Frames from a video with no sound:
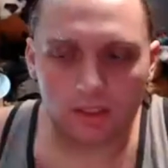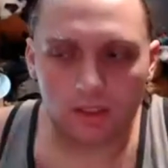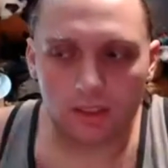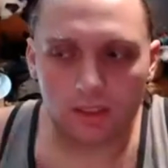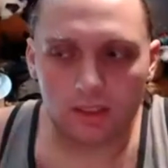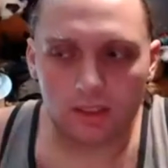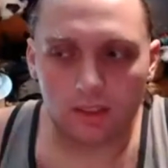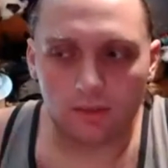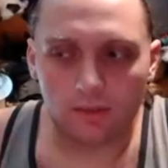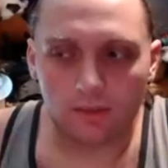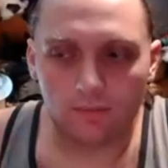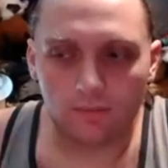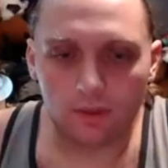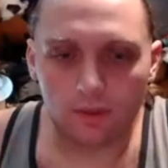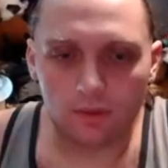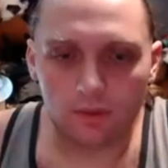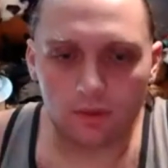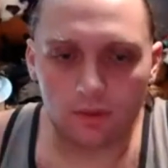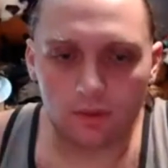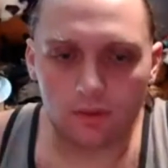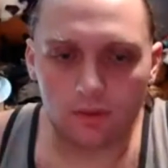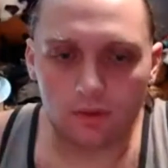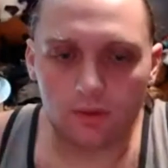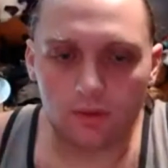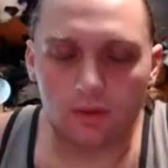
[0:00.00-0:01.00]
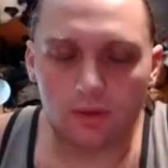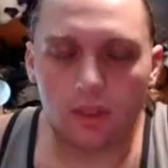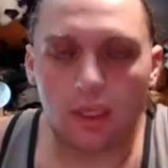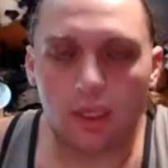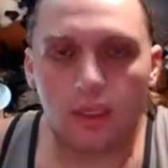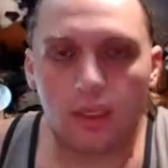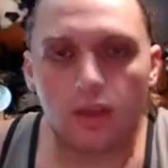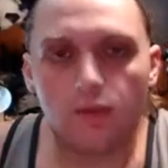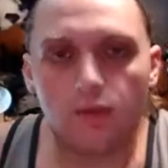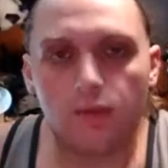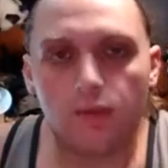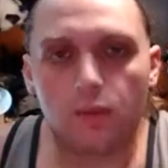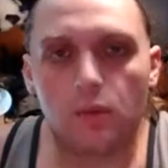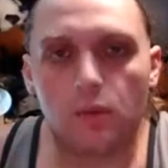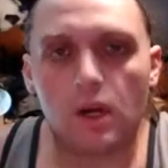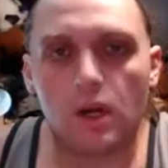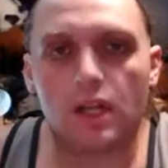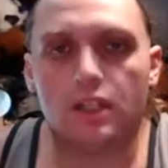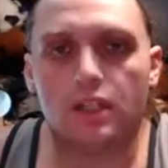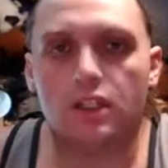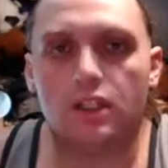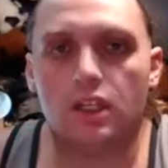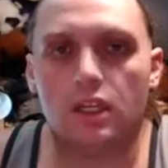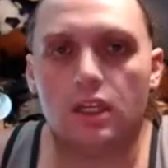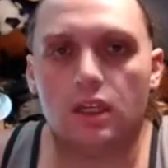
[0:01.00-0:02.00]
this in the future, thank you for
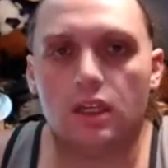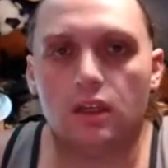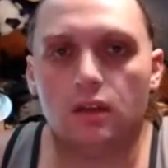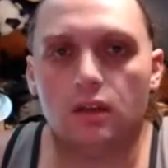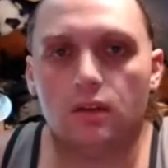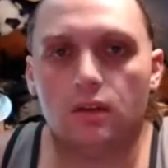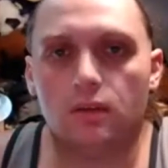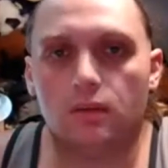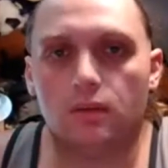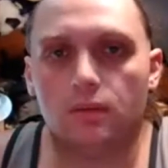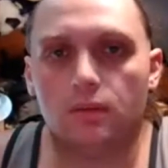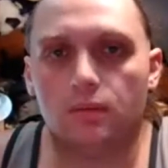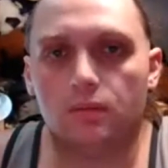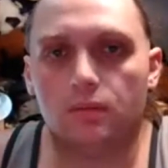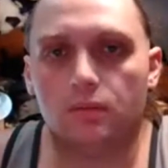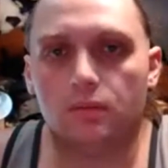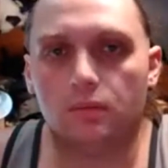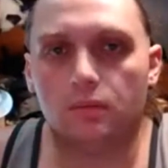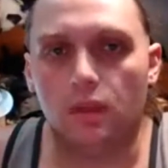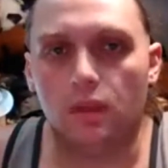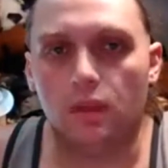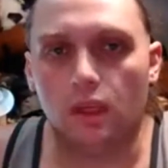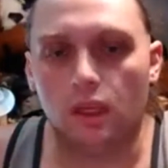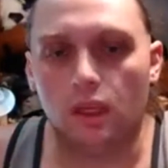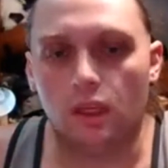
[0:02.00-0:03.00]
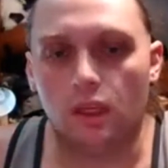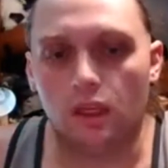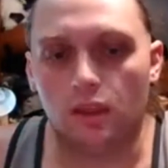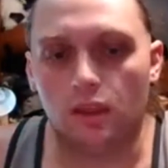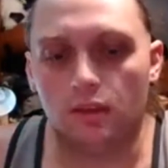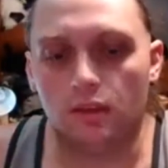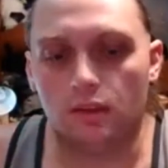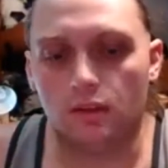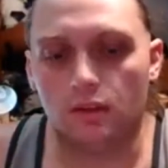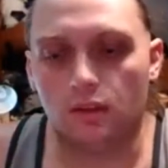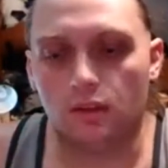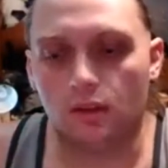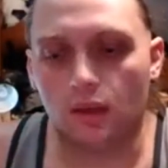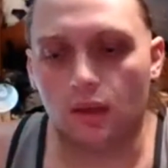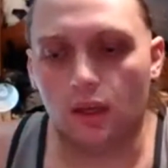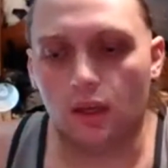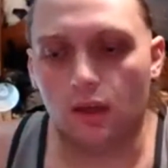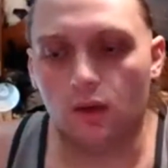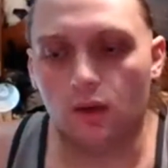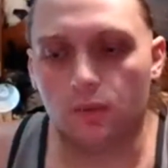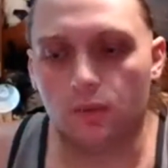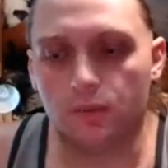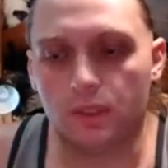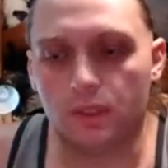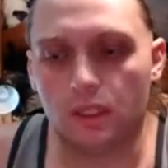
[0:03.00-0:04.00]
watching. And I
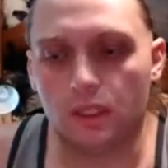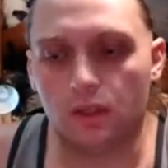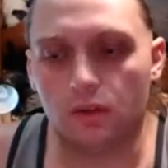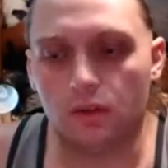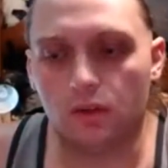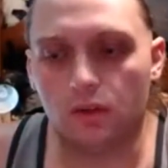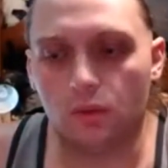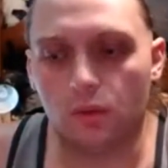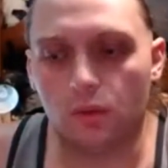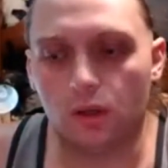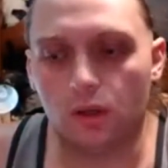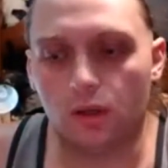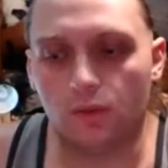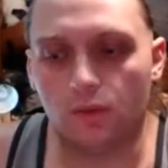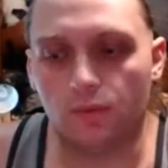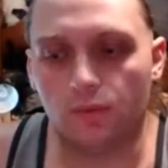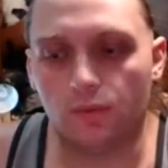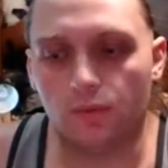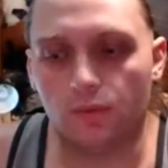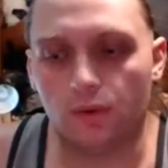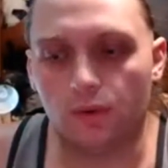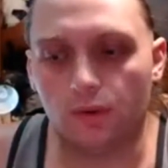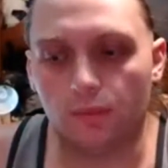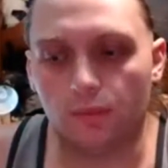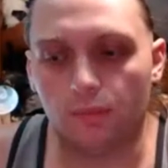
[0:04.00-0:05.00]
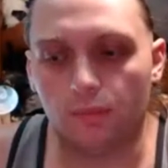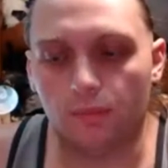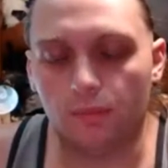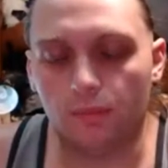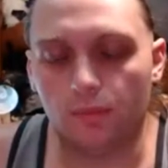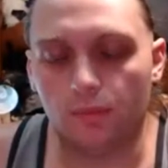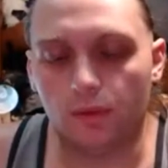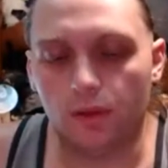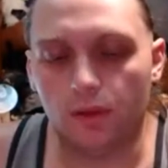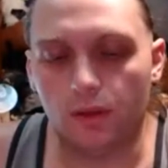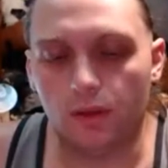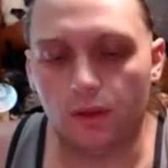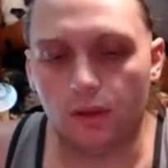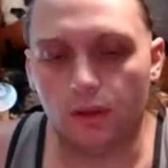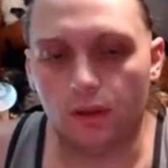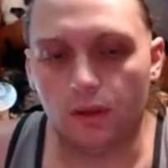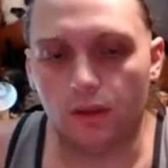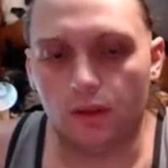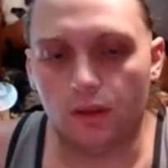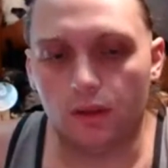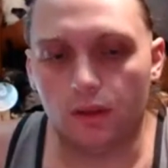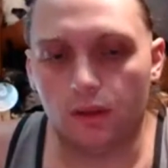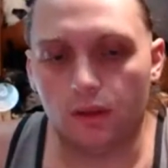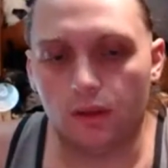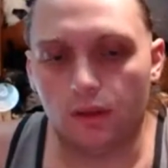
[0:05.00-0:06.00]
hope to hear you all from
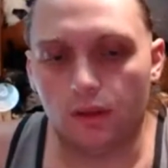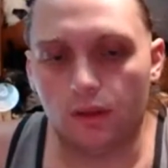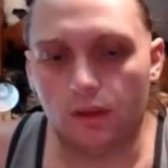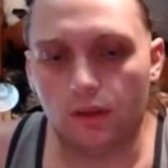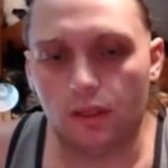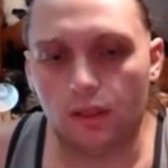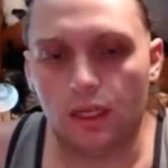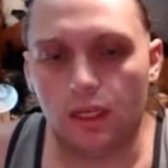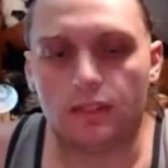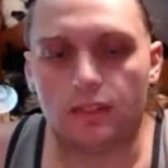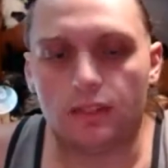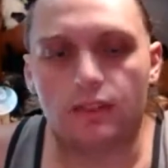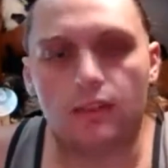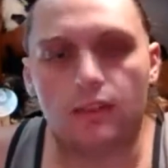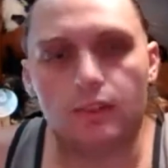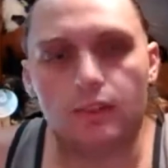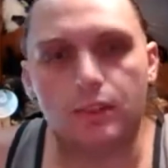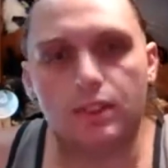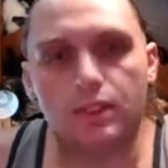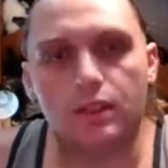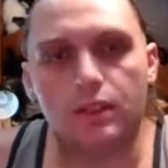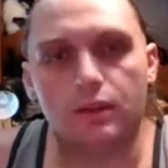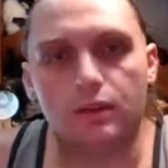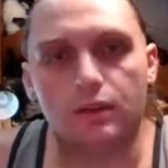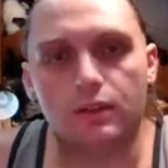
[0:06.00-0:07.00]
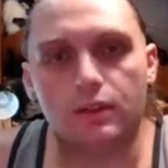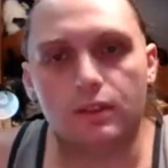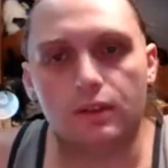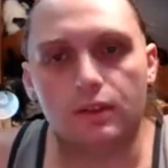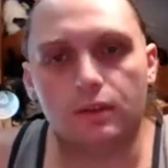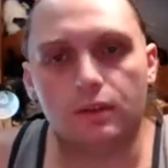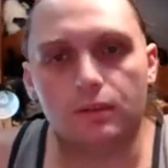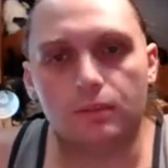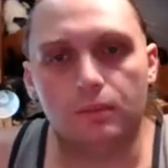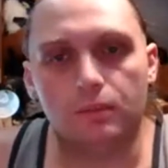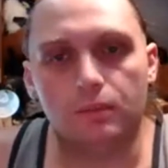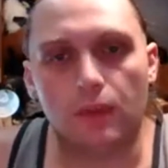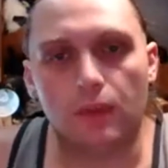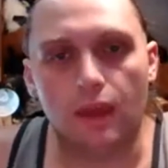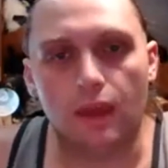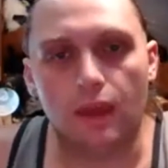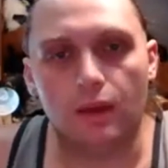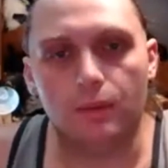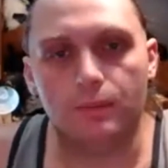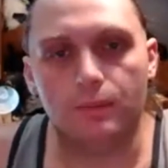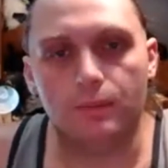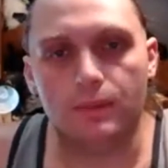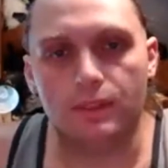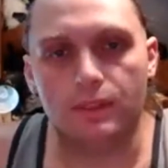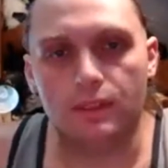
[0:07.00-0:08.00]
the next episode. So I
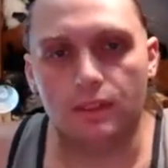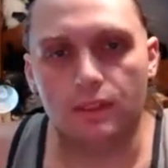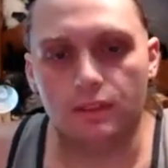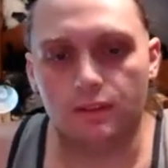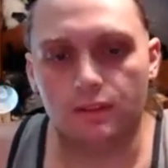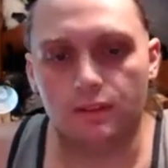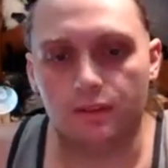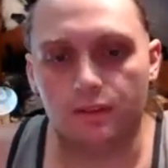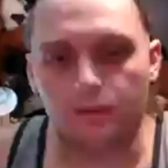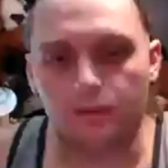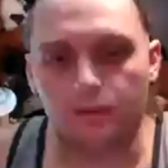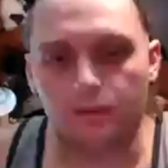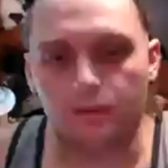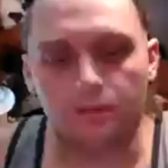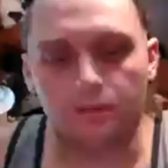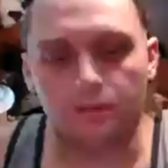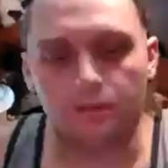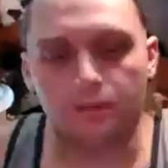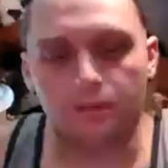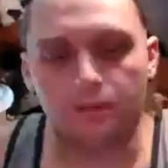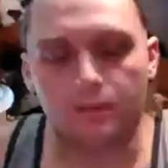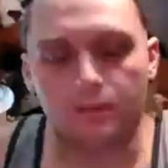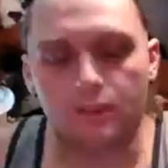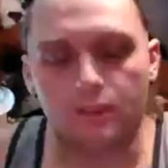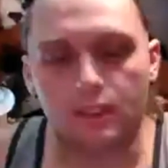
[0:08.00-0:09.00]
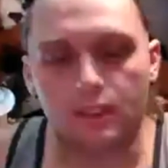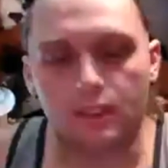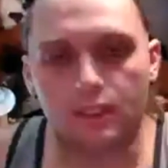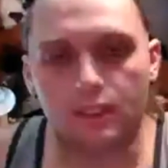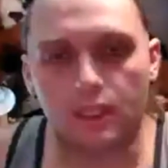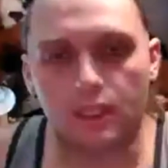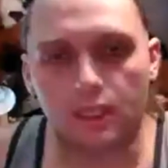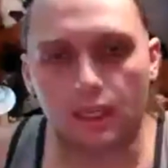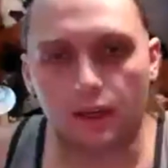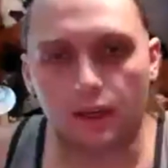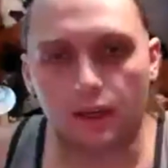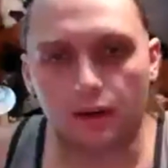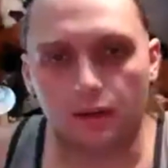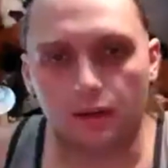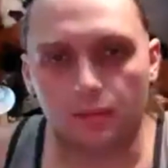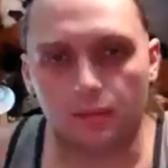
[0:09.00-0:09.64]
hope to see you soon. Take care.